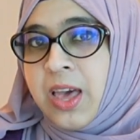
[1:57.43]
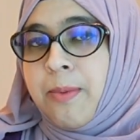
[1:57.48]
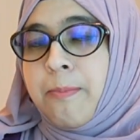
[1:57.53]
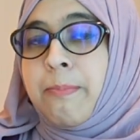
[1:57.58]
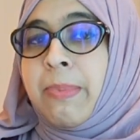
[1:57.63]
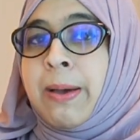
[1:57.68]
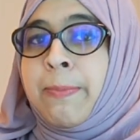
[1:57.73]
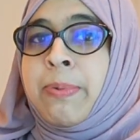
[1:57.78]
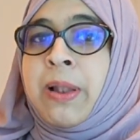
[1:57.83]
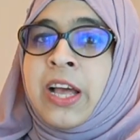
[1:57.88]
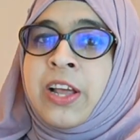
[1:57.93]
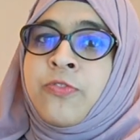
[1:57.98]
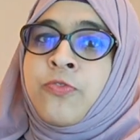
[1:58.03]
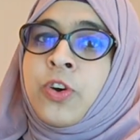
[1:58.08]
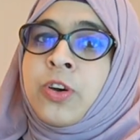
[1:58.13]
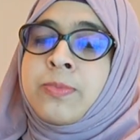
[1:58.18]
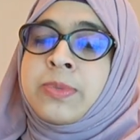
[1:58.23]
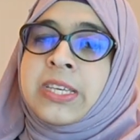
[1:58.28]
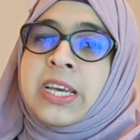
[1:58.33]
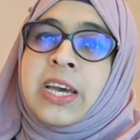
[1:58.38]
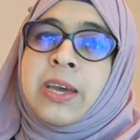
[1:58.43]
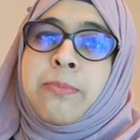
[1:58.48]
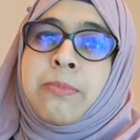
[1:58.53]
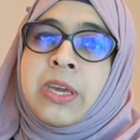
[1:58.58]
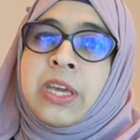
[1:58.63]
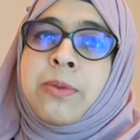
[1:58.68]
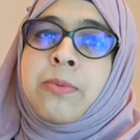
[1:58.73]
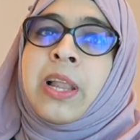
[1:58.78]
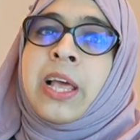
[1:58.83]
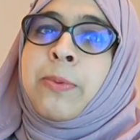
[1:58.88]
By platforms, I
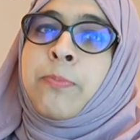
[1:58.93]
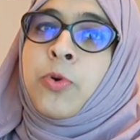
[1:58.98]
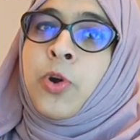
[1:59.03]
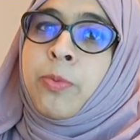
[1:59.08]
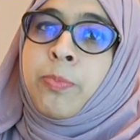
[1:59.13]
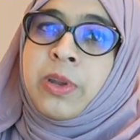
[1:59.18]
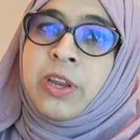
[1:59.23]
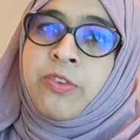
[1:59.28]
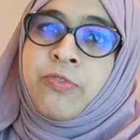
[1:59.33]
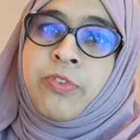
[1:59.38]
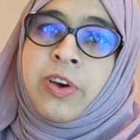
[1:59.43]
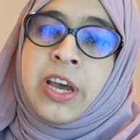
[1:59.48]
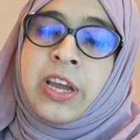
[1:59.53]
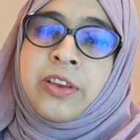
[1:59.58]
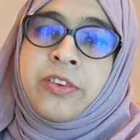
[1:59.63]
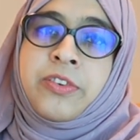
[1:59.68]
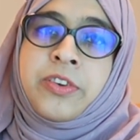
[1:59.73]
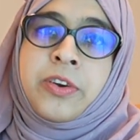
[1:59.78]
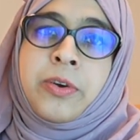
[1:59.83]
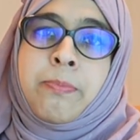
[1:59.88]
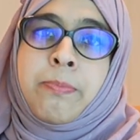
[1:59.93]
mean like Property Finder,